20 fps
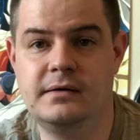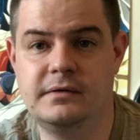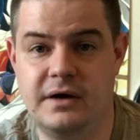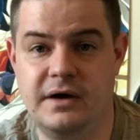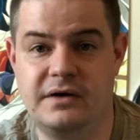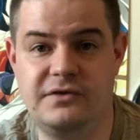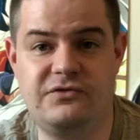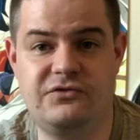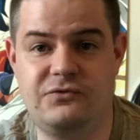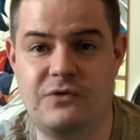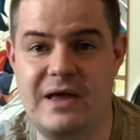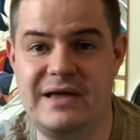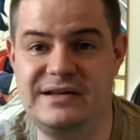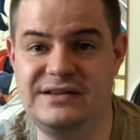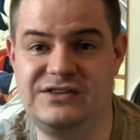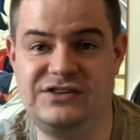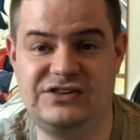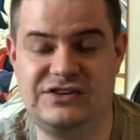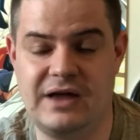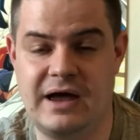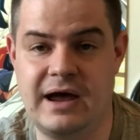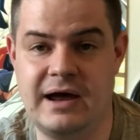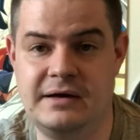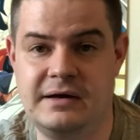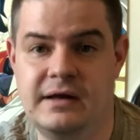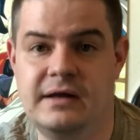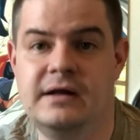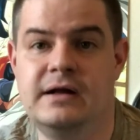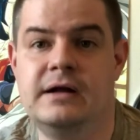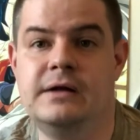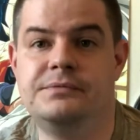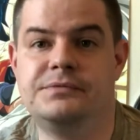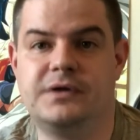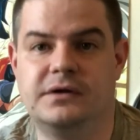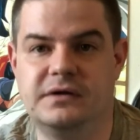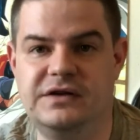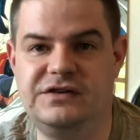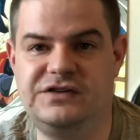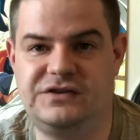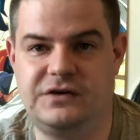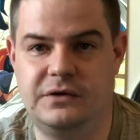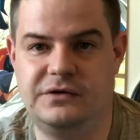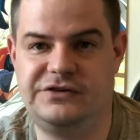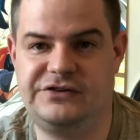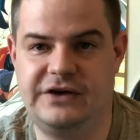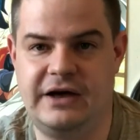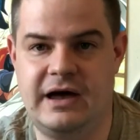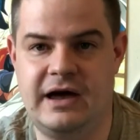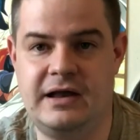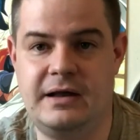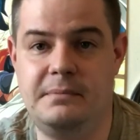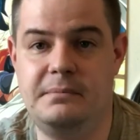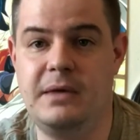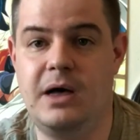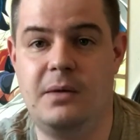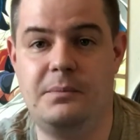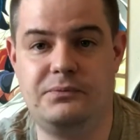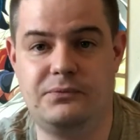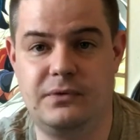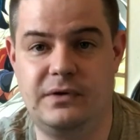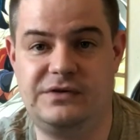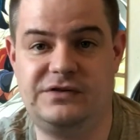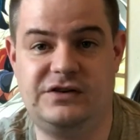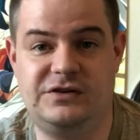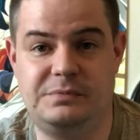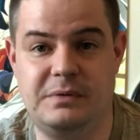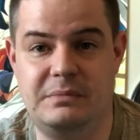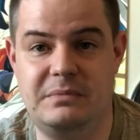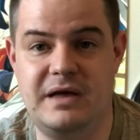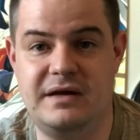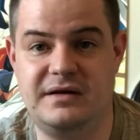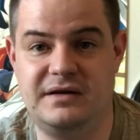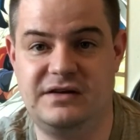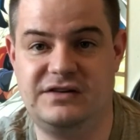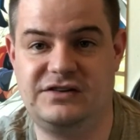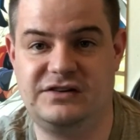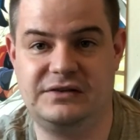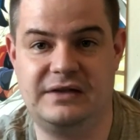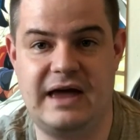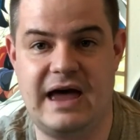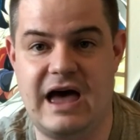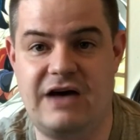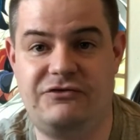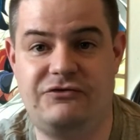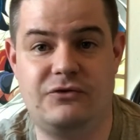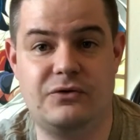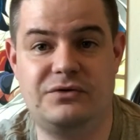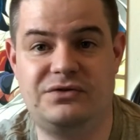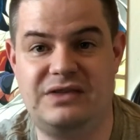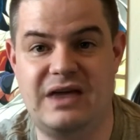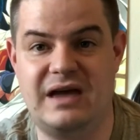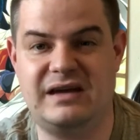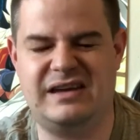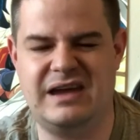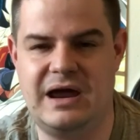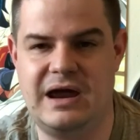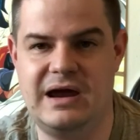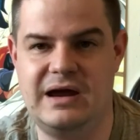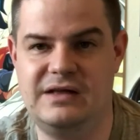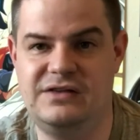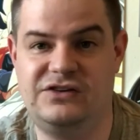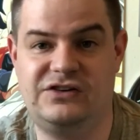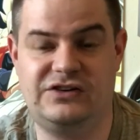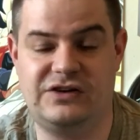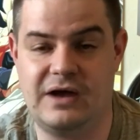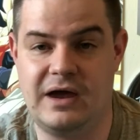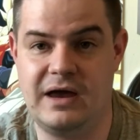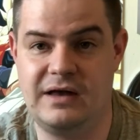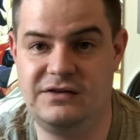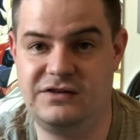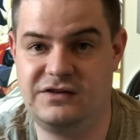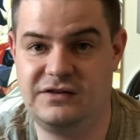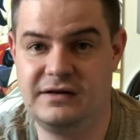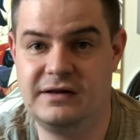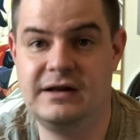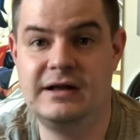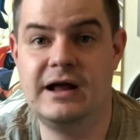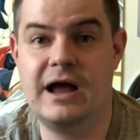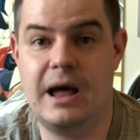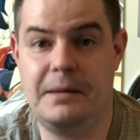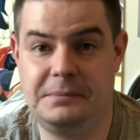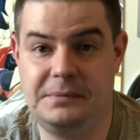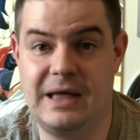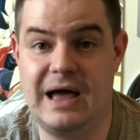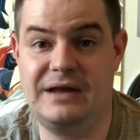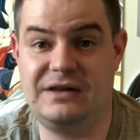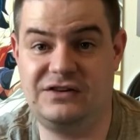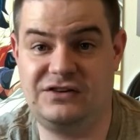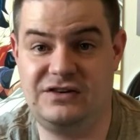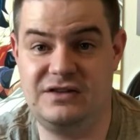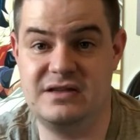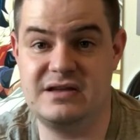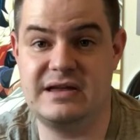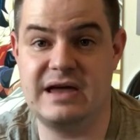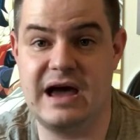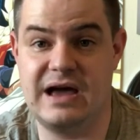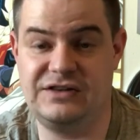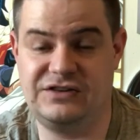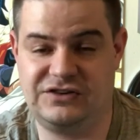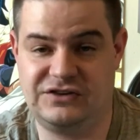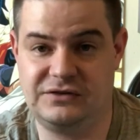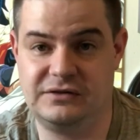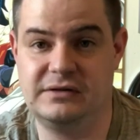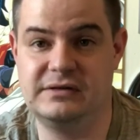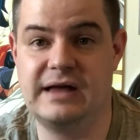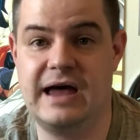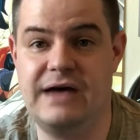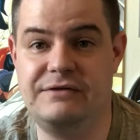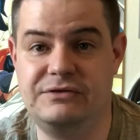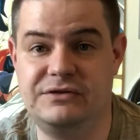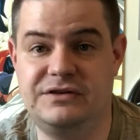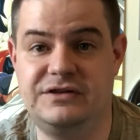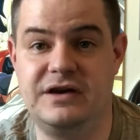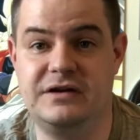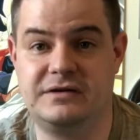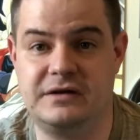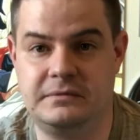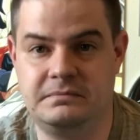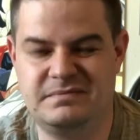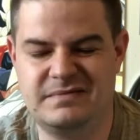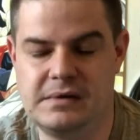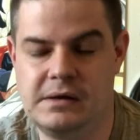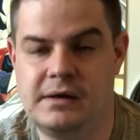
Young Frankenstein. The list goes on. Mel Brooks has been making us laugh for decades, and I'm glad to see the guy still alive and kicking.